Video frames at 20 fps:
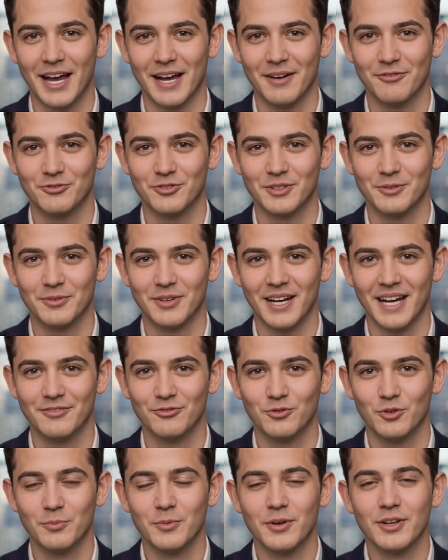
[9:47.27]
every
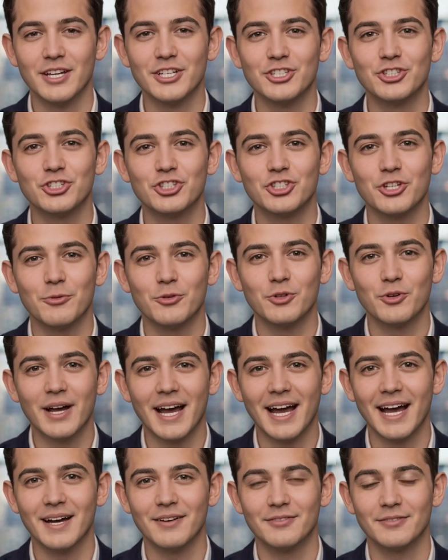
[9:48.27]
platform relationship you
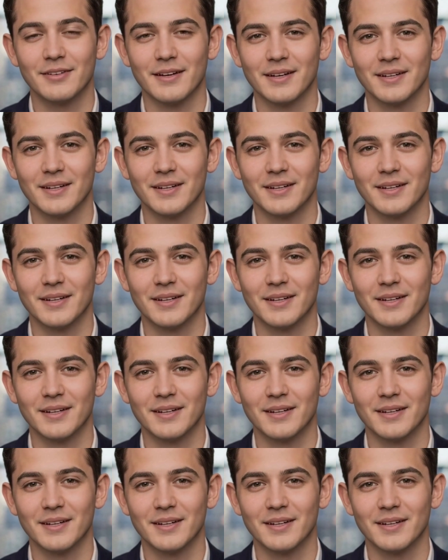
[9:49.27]
have.